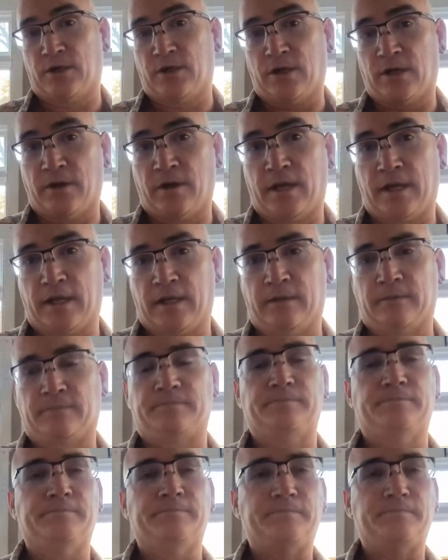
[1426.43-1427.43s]
already
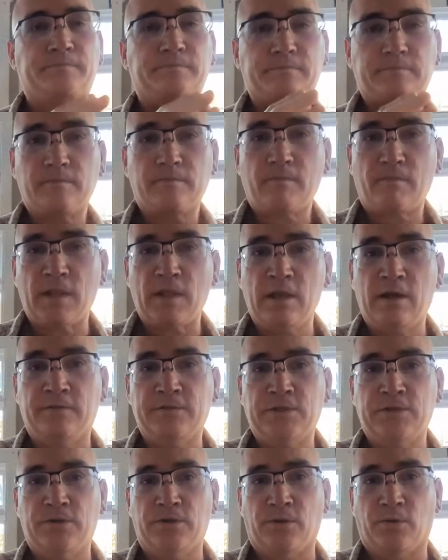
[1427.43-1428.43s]
of
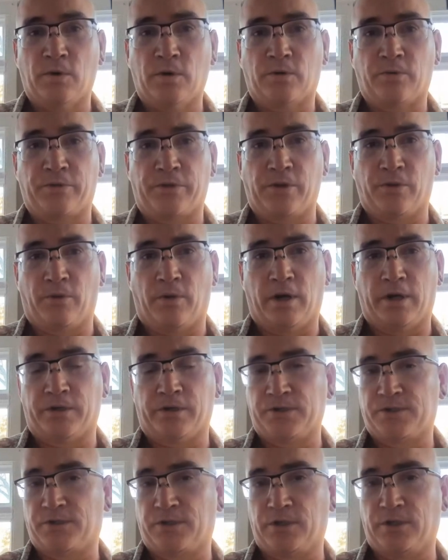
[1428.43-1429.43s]
doing the work with your
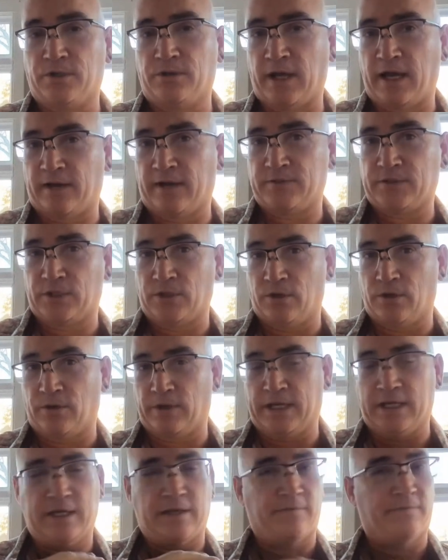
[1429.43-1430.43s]
water so you don't have to go
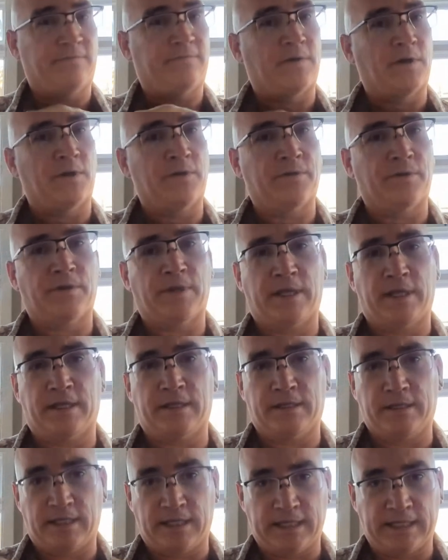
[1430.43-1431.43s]
any farther
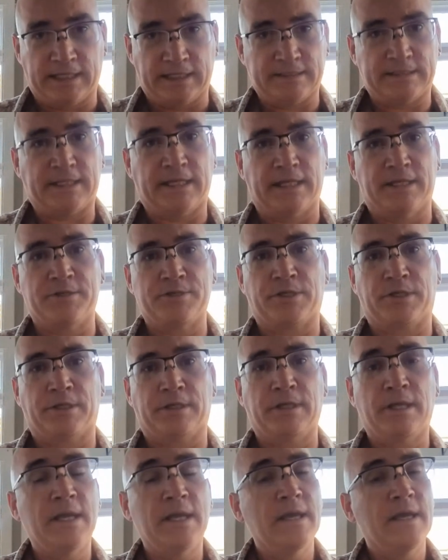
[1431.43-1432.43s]
in intention
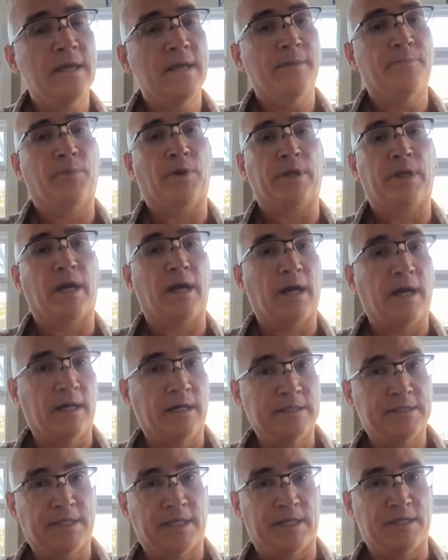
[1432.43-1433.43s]
but
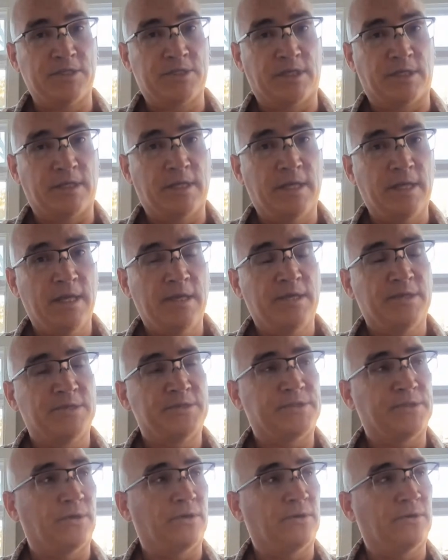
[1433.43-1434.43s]
attention
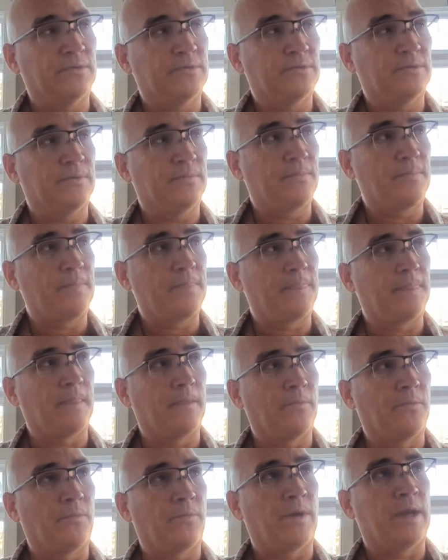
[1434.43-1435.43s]
so
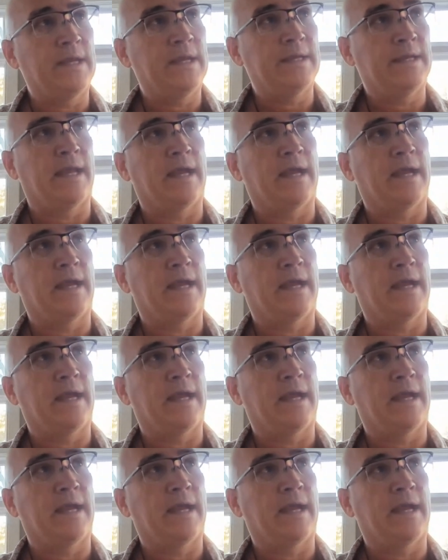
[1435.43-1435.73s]
right